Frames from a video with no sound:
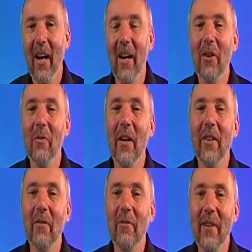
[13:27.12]
the
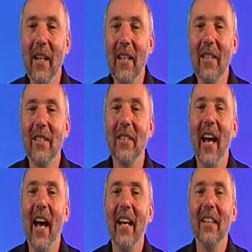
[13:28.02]
one that feeds
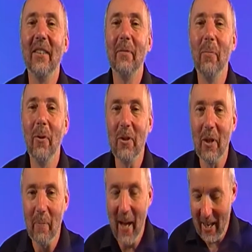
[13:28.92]
and puts
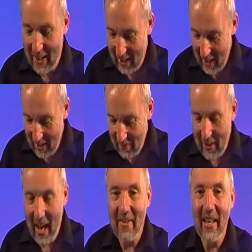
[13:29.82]
to bed
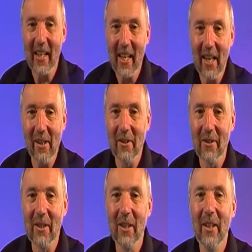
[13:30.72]
and then
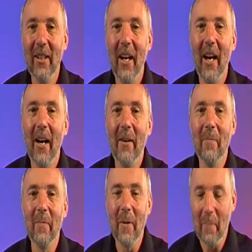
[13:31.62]
kills,
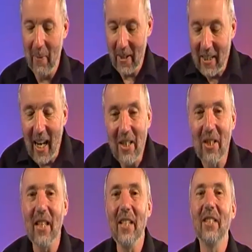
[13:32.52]
but
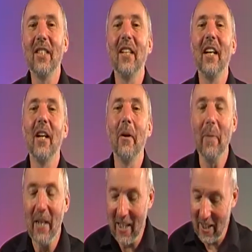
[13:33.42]
does this in
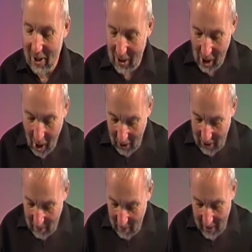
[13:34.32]
obedience to
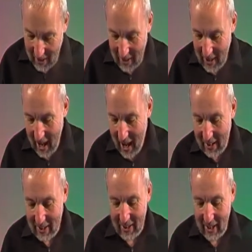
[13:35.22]
God.
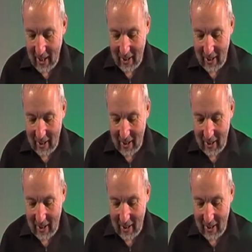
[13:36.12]
And